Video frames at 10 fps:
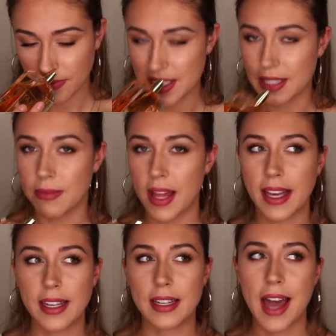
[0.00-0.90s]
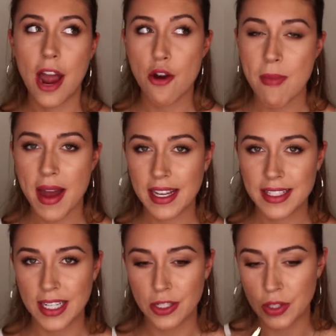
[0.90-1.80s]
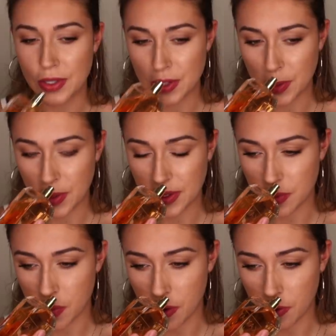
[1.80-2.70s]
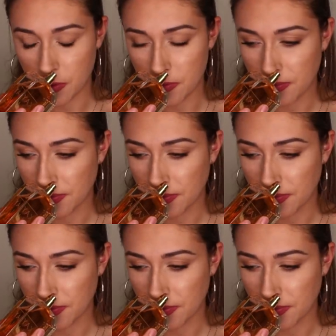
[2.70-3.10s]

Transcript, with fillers: some like aromatic touches to it as well.